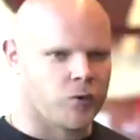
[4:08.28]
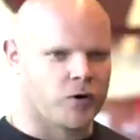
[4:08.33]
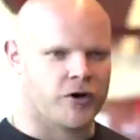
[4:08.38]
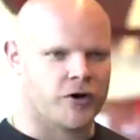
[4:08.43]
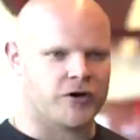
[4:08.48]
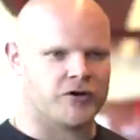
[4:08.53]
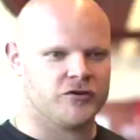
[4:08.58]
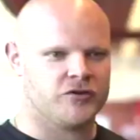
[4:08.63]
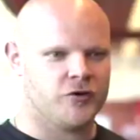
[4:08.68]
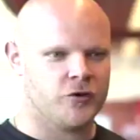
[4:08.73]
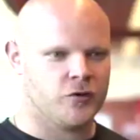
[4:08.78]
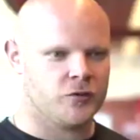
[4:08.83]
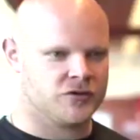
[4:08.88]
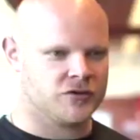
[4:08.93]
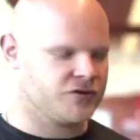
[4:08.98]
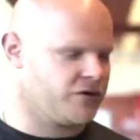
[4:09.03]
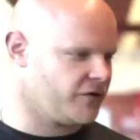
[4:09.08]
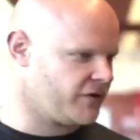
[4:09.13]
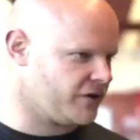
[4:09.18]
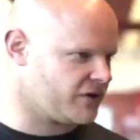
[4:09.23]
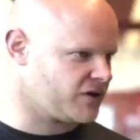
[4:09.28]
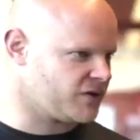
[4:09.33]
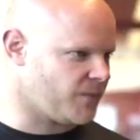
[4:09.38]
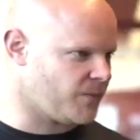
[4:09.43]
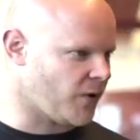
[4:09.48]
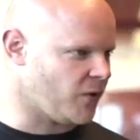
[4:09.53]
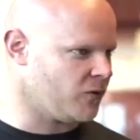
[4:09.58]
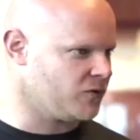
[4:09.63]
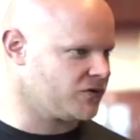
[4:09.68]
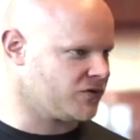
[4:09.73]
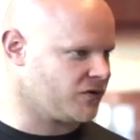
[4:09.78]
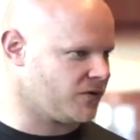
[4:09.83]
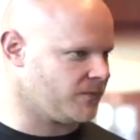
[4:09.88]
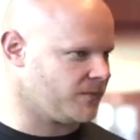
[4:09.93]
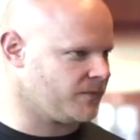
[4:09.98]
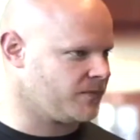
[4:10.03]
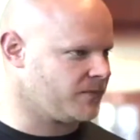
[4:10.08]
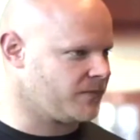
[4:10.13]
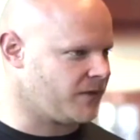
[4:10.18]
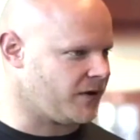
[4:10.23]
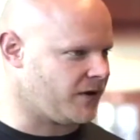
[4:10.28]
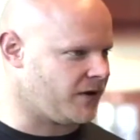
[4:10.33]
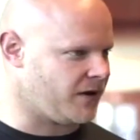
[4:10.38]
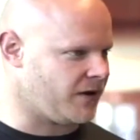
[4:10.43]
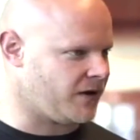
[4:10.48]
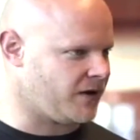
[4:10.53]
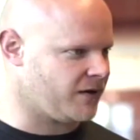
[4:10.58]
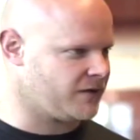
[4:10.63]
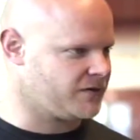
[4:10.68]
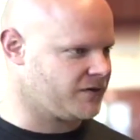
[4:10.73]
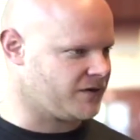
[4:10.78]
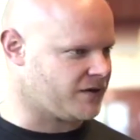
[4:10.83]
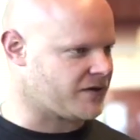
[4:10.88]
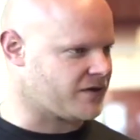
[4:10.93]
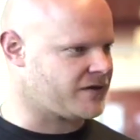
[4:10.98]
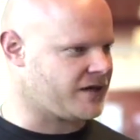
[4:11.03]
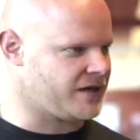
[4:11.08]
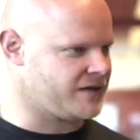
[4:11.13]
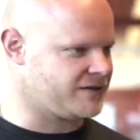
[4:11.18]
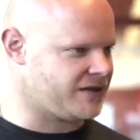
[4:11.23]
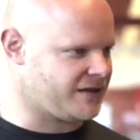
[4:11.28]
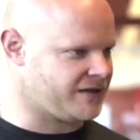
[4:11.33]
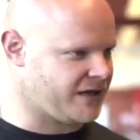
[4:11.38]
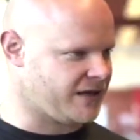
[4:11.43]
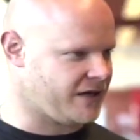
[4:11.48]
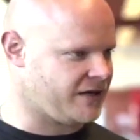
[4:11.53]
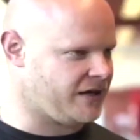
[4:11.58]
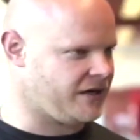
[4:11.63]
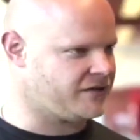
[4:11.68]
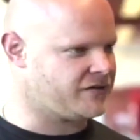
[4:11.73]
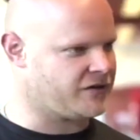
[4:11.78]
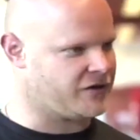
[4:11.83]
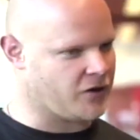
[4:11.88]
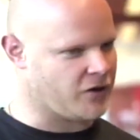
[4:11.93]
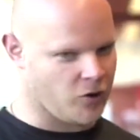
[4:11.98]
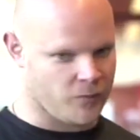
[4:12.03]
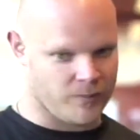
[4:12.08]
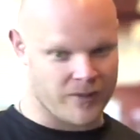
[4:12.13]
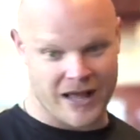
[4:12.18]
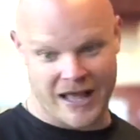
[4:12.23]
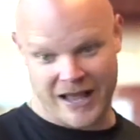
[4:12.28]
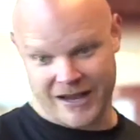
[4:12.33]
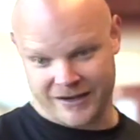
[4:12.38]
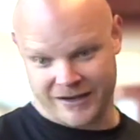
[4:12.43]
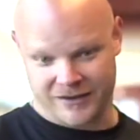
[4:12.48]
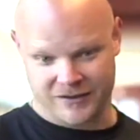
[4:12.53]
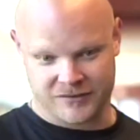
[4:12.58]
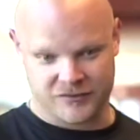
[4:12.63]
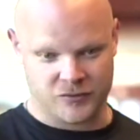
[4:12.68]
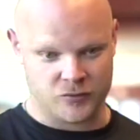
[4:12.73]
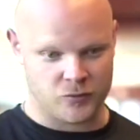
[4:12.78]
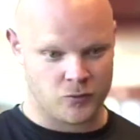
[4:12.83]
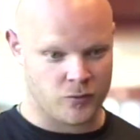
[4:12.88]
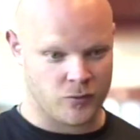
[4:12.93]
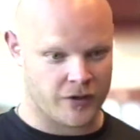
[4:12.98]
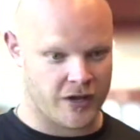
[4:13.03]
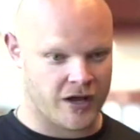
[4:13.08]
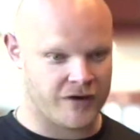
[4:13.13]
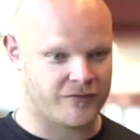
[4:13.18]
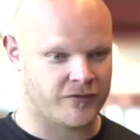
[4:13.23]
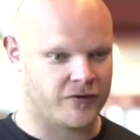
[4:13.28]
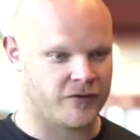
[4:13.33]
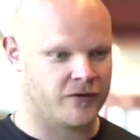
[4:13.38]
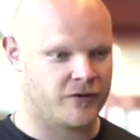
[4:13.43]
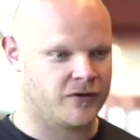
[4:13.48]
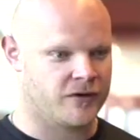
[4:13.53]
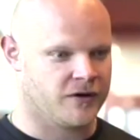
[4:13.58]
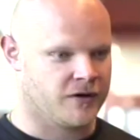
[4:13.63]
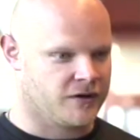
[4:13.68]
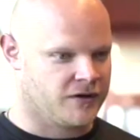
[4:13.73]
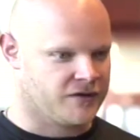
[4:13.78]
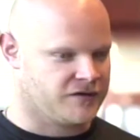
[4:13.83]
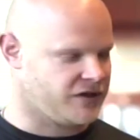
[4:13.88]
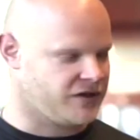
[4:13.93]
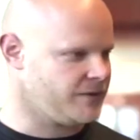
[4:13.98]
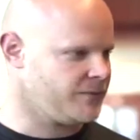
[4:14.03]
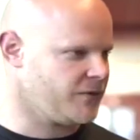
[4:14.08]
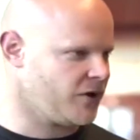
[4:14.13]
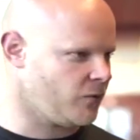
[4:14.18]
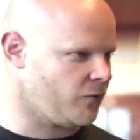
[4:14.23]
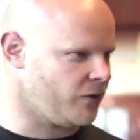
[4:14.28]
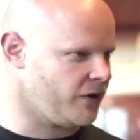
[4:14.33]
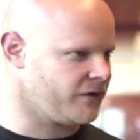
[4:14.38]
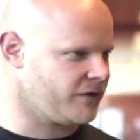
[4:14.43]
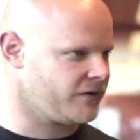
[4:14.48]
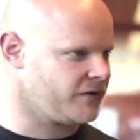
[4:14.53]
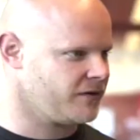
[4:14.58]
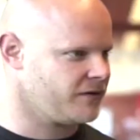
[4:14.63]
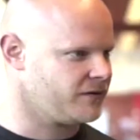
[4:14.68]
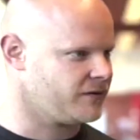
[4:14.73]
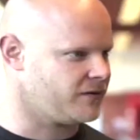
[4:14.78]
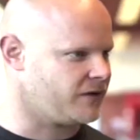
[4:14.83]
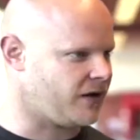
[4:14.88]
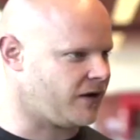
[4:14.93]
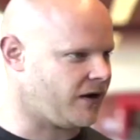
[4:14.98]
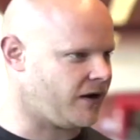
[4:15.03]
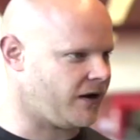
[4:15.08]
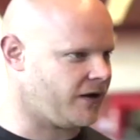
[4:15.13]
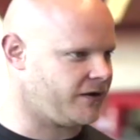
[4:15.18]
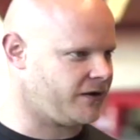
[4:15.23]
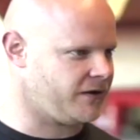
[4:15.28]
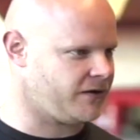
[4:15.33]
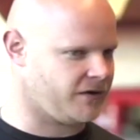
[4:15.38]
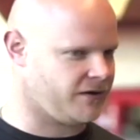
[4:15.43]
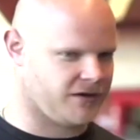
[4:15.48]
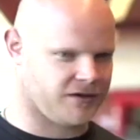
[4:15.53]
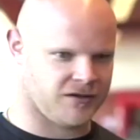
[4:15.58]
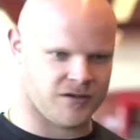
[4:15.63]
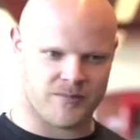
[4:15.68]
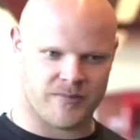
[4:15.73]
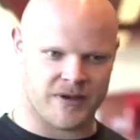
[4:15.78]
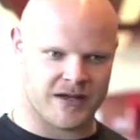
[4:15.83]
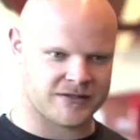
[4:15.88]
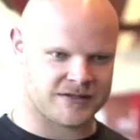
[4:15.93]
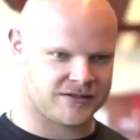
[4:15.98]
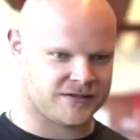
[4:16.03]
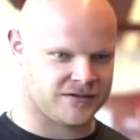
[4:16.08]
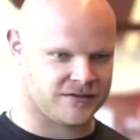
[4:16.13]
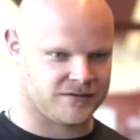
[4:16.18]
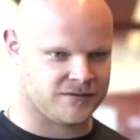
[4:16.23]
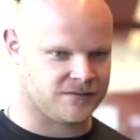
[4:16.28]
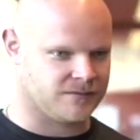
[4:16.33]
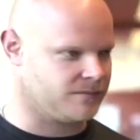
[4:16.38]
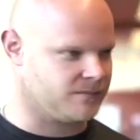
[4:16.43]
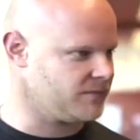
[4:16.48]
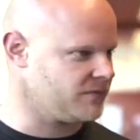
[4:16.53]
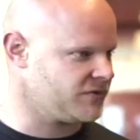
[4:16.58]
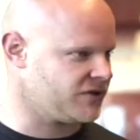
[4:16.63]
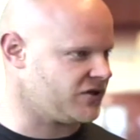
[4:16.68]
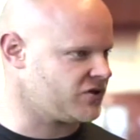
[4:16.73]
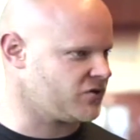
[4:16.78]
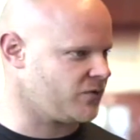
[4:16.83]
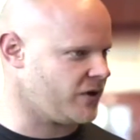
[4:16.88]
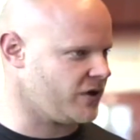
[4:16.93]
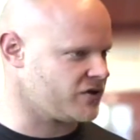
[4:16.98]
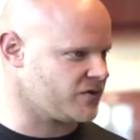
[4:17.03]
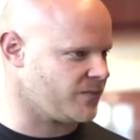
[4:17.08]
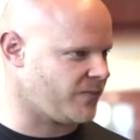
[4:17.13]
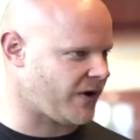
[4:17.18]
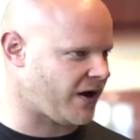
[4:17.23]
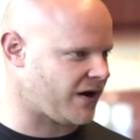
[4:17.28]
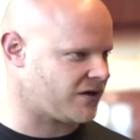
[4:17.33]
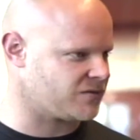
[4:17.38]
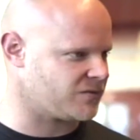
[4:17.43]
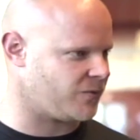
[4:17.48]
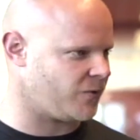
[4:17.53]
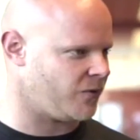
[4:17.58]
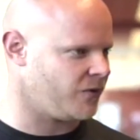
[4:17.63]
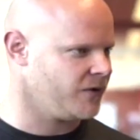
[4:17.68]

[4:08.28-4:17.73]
going to do is going to expose them to the things that they need to go back to whatever team they're with in the best situation possible.